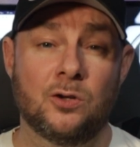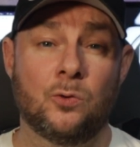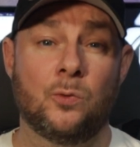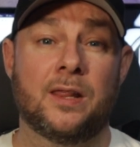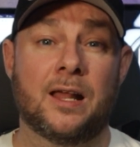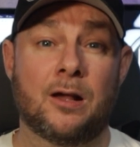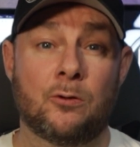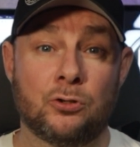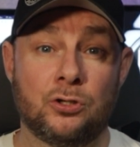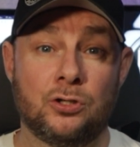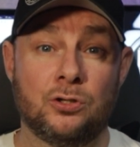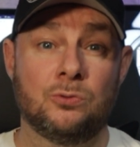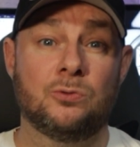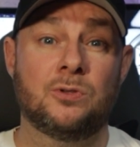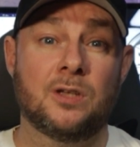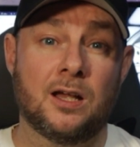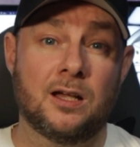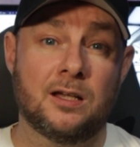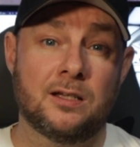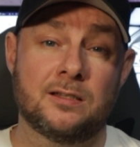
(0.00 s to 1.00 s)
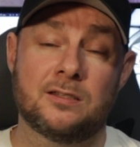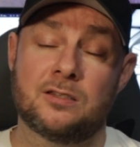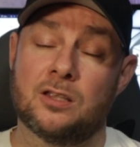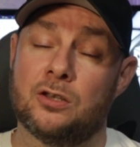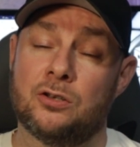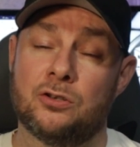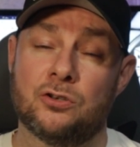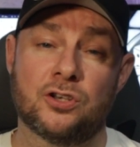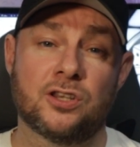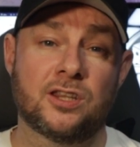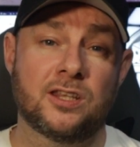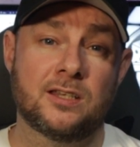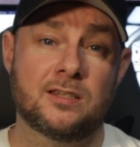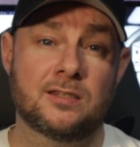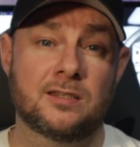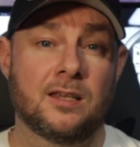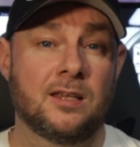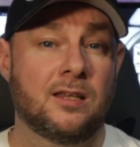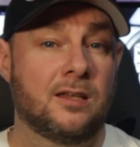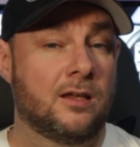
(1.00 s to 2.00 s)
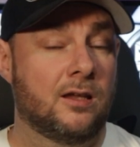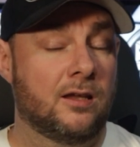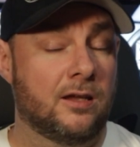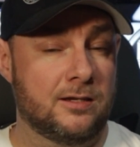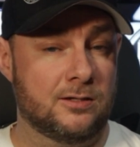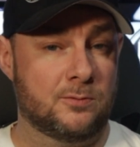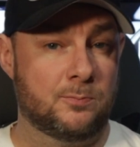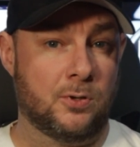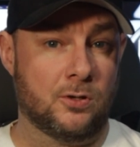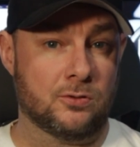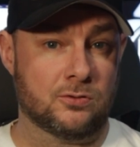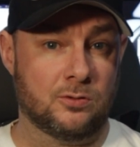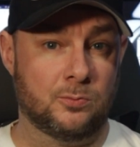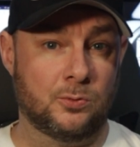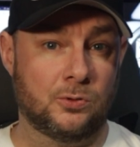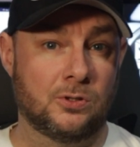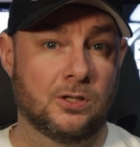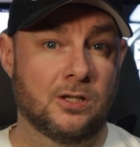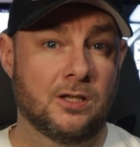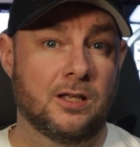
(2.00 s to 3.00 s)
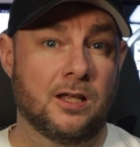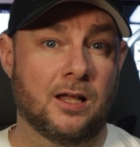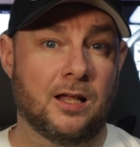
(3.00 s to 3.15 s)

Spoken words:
Without you guys, none of this is possible.